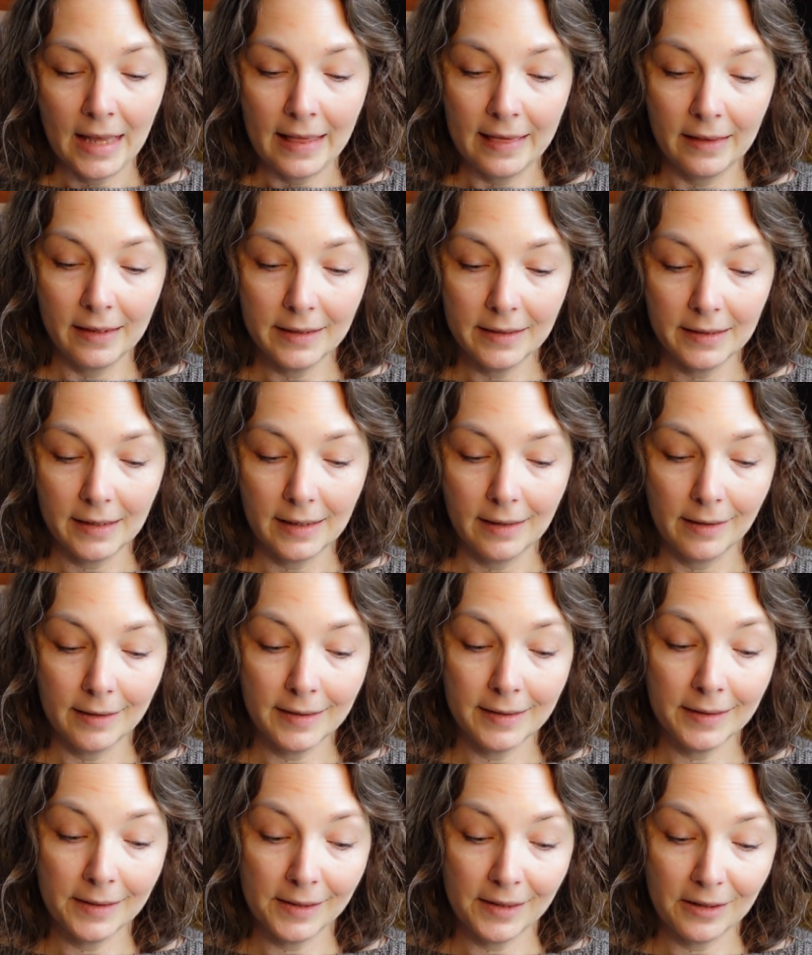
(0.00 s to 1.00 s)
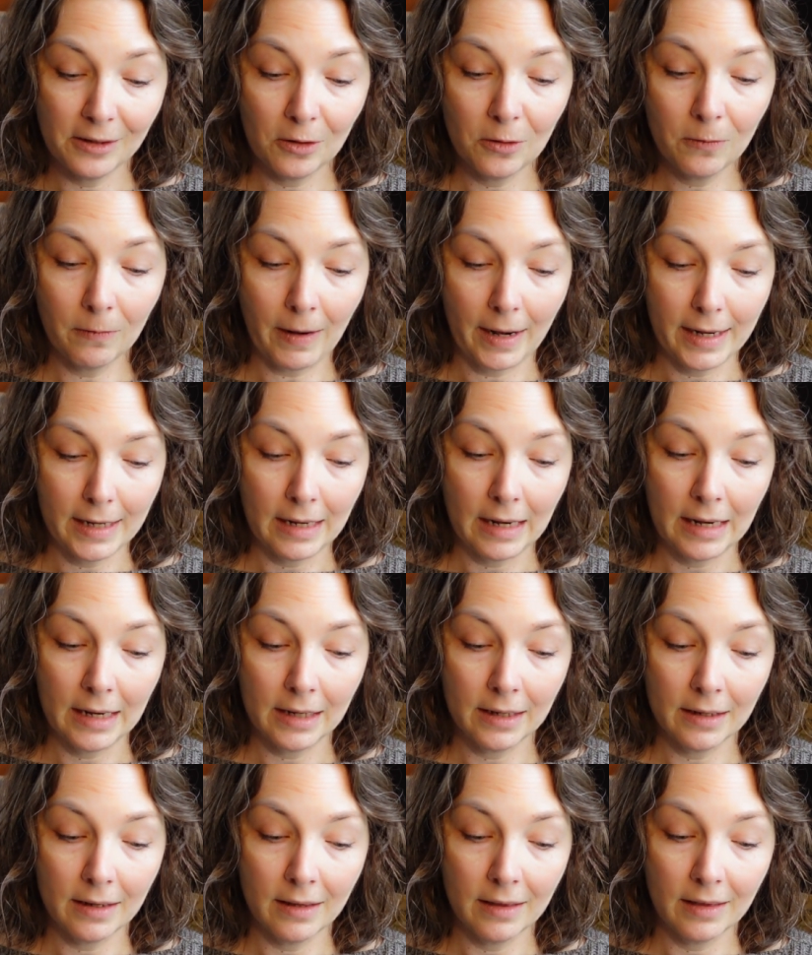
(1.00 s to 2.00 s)
This is Still
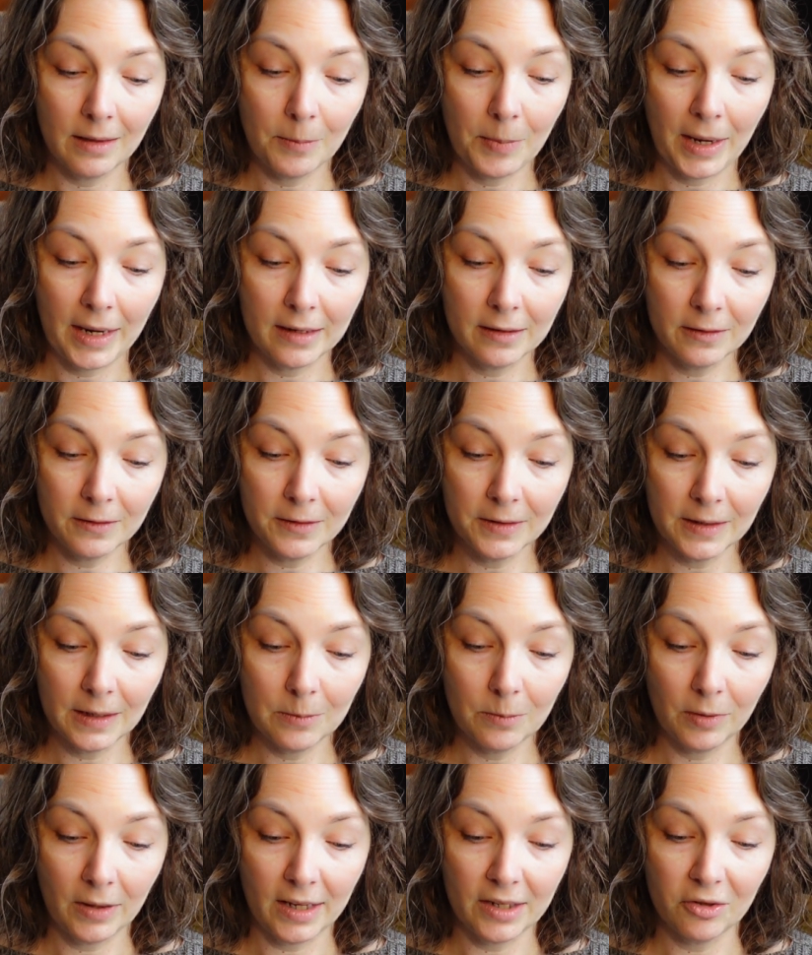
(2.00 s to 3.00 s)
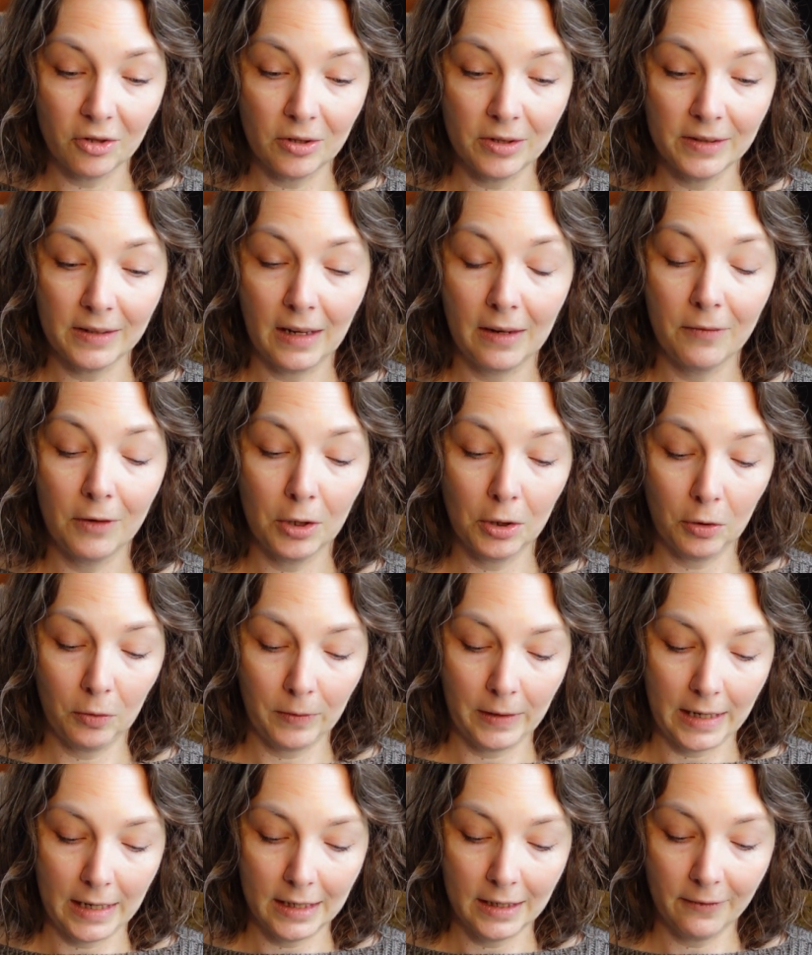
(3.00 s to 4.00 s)
Writing: The Perils and Pleasures of a
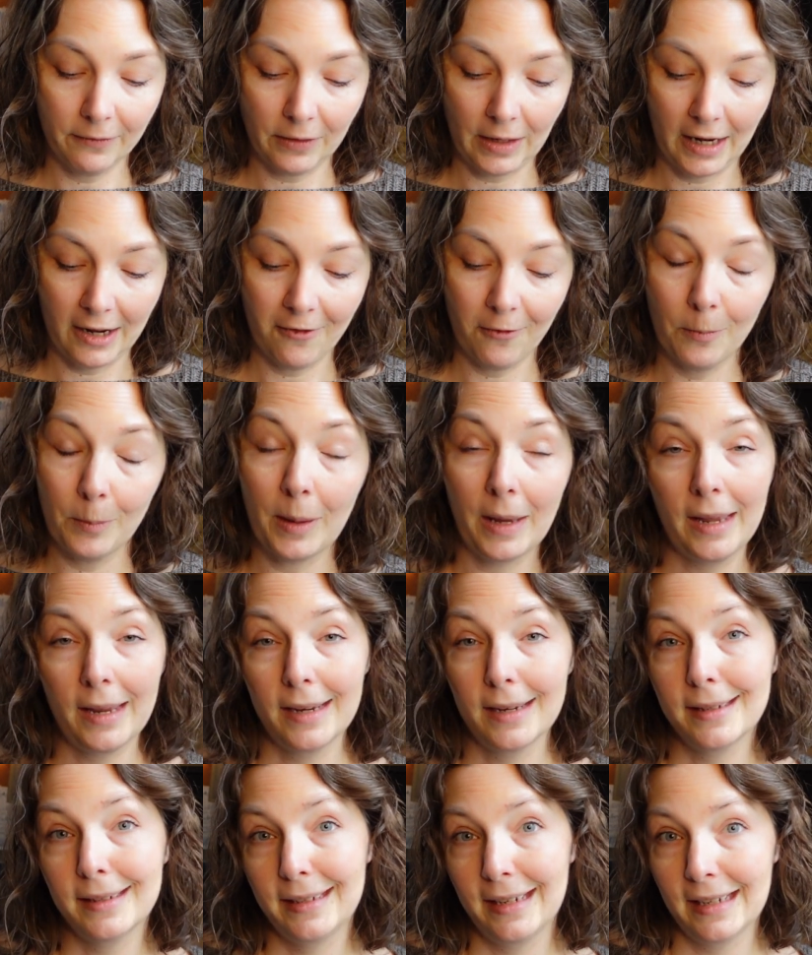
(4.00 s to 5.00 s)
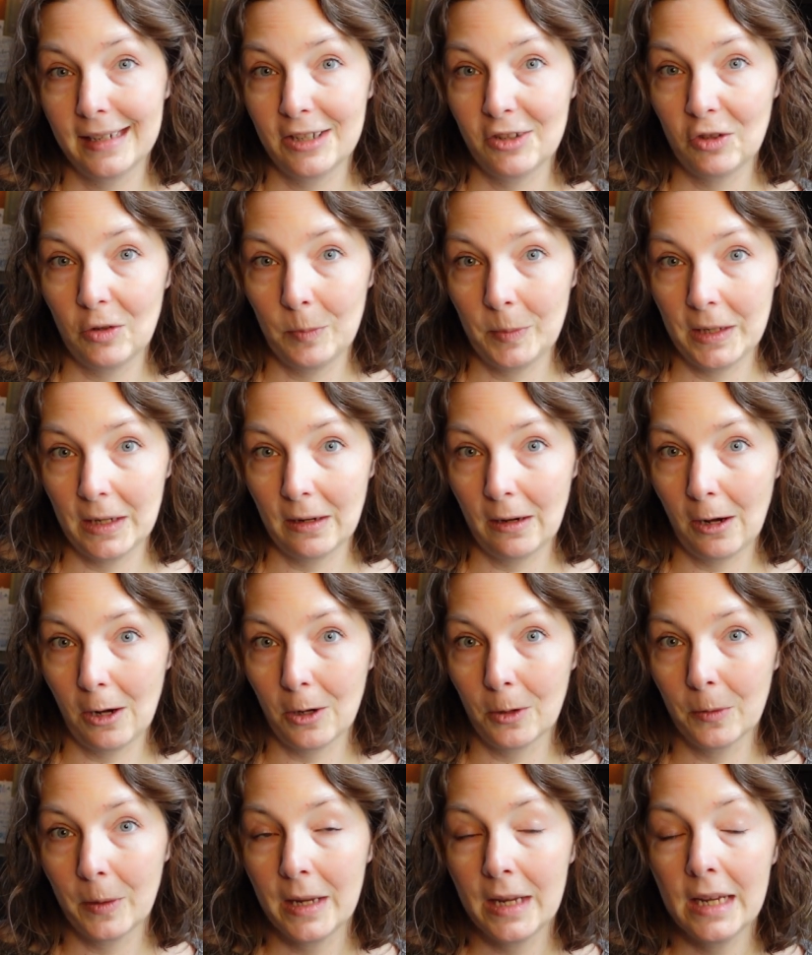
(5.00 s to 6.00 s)
Creative Life by Dani
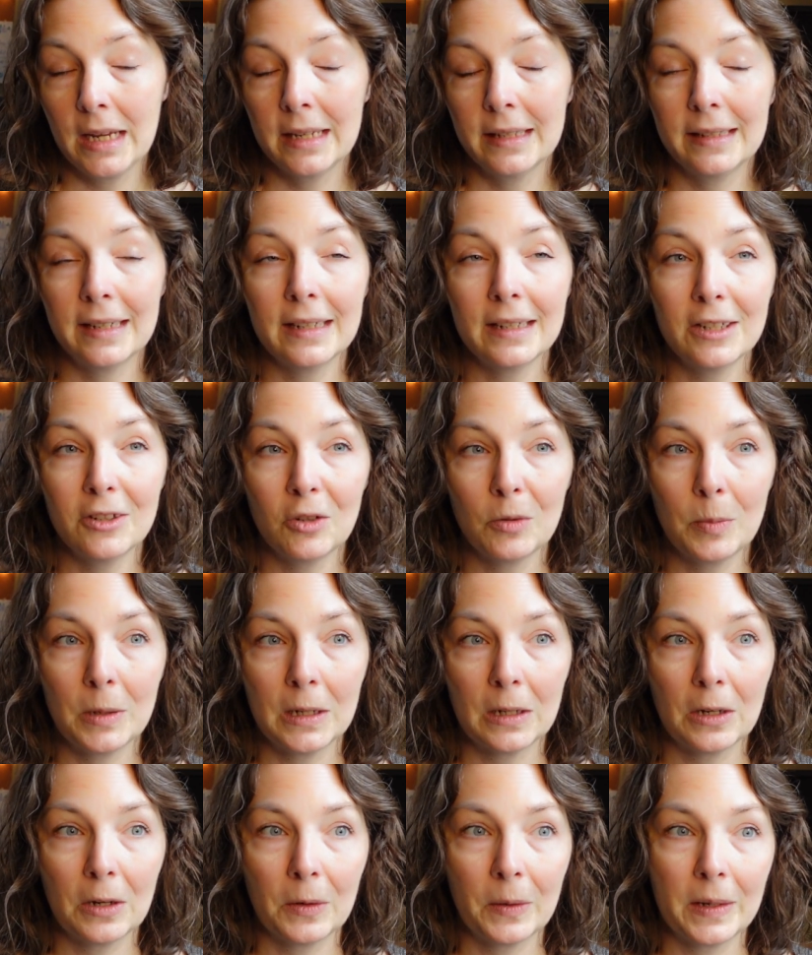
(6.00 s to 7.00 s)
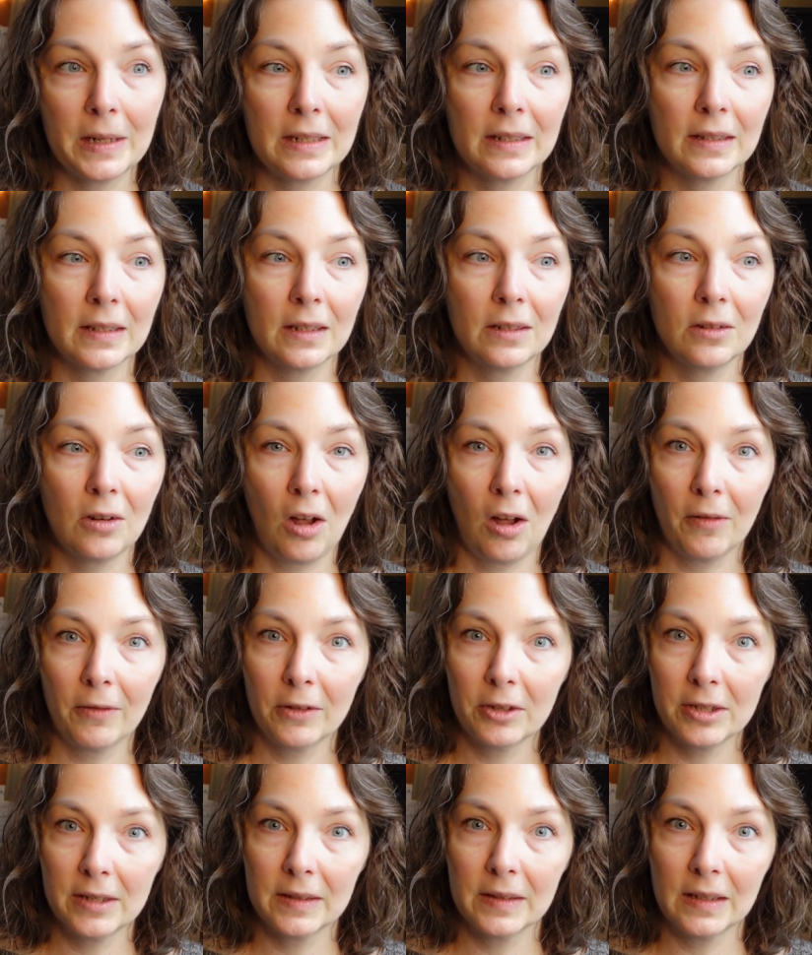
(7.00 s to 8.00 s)
Shapiro. Dani Shapiro is a
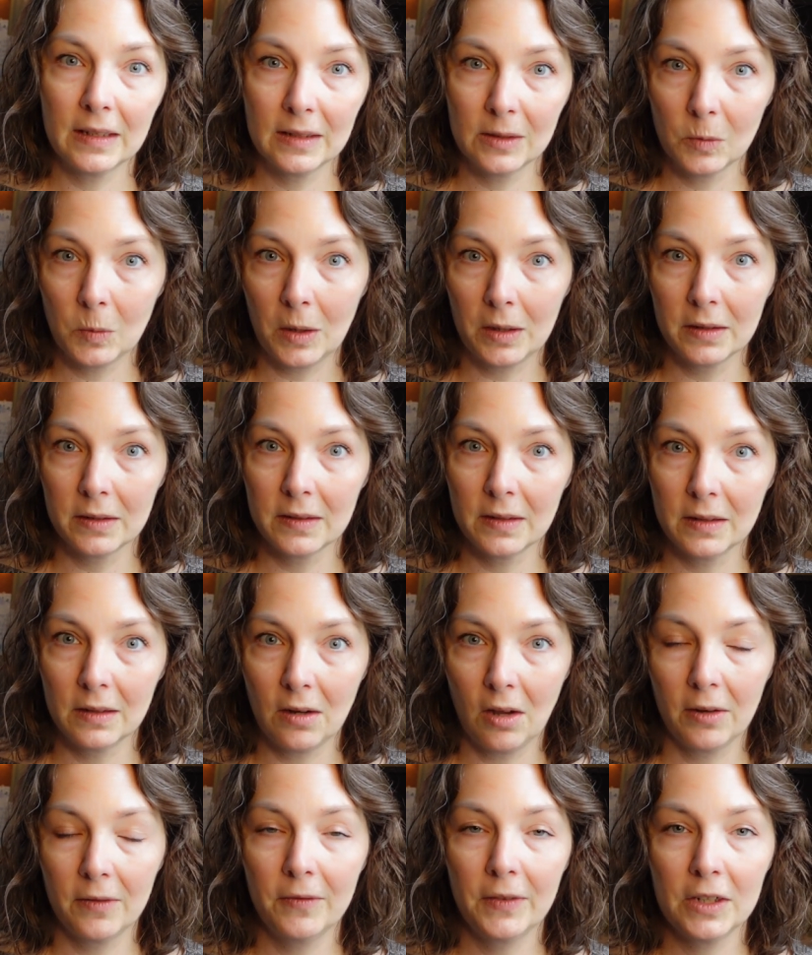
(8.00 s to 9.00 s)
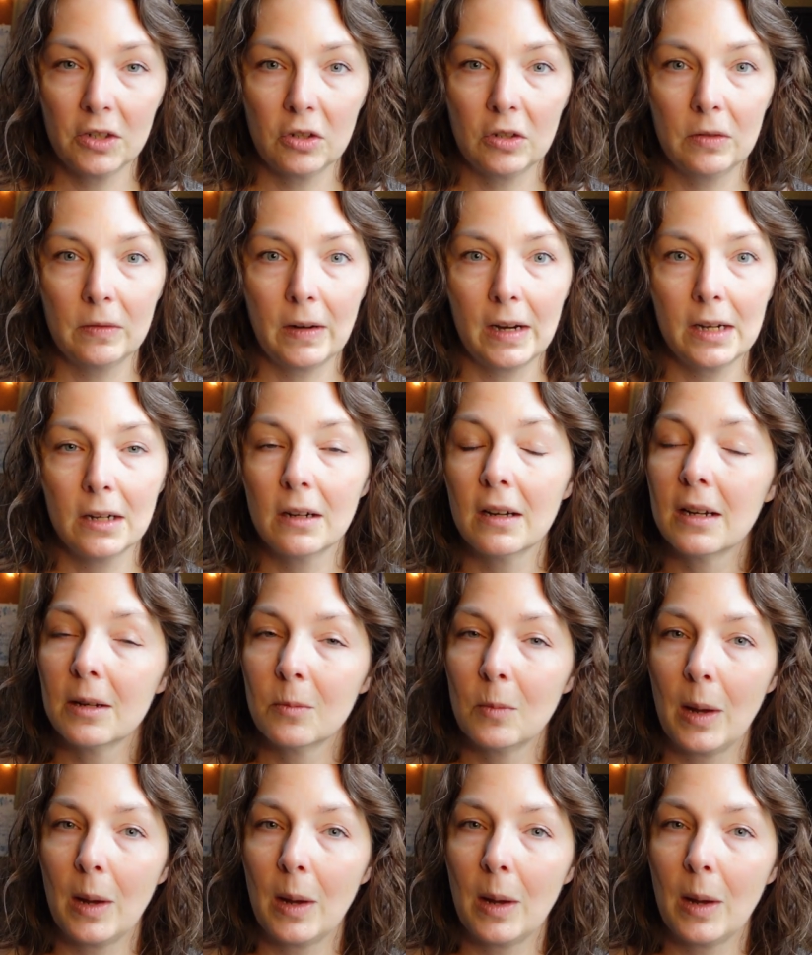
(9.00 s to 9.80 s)
novelist as well as a nonfiction writer and